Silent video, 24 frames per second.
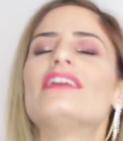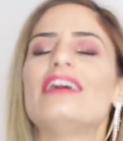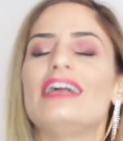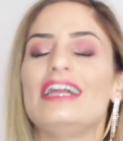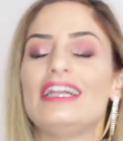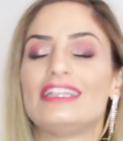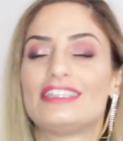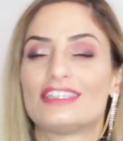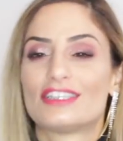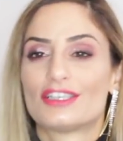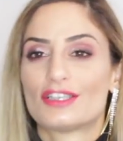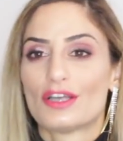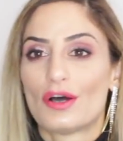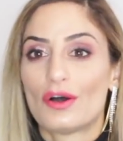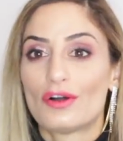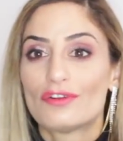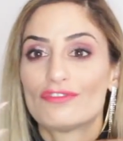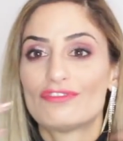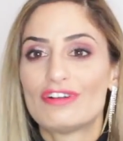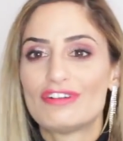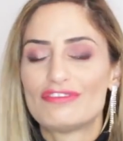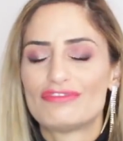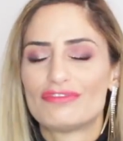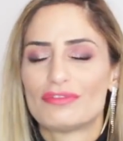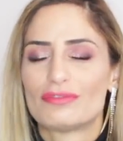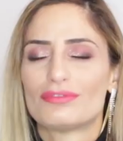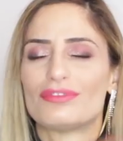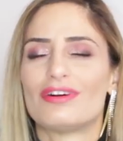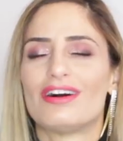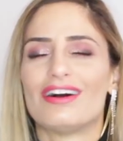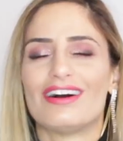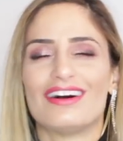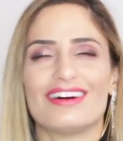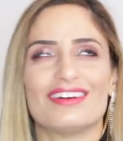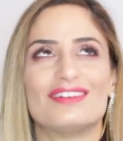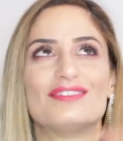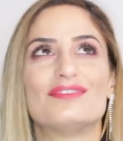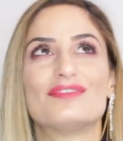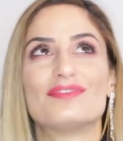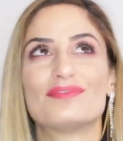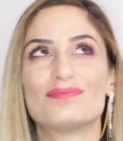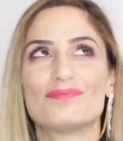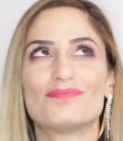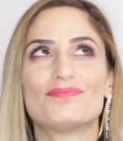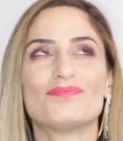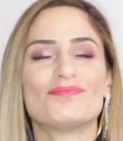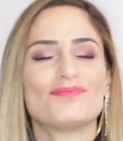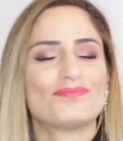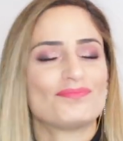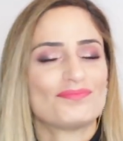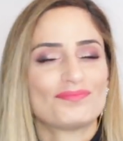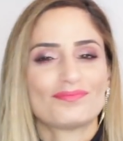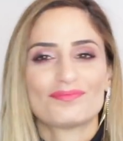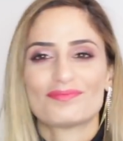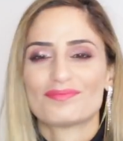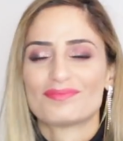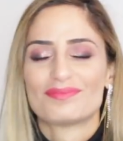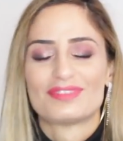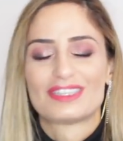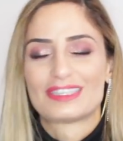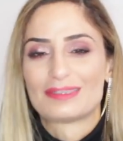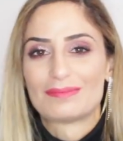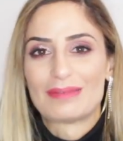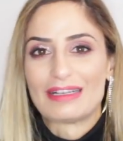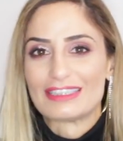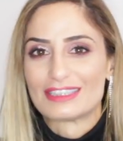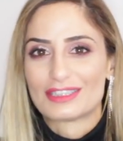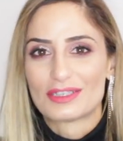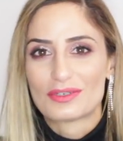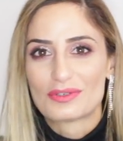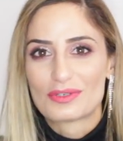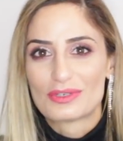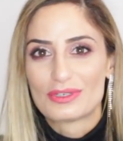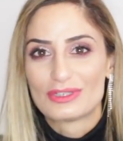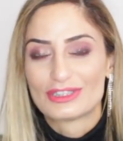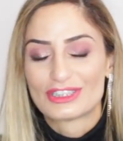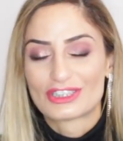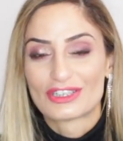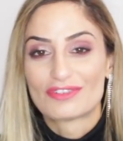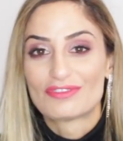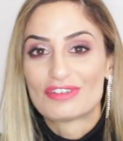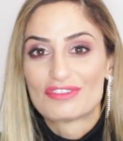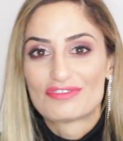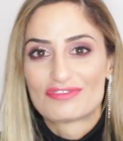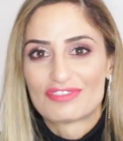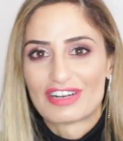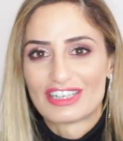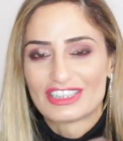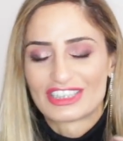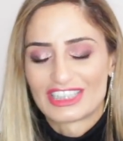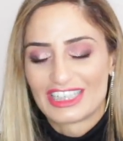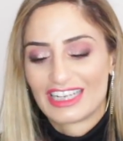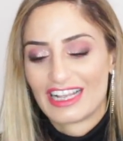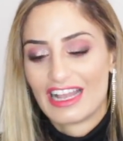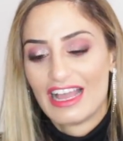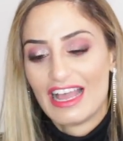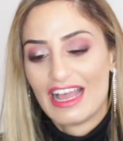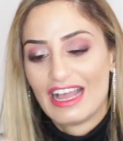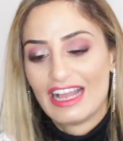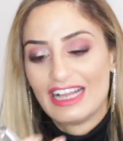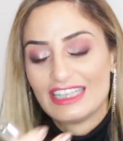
it's so ref oh, mm, it smells so good, so refreshing.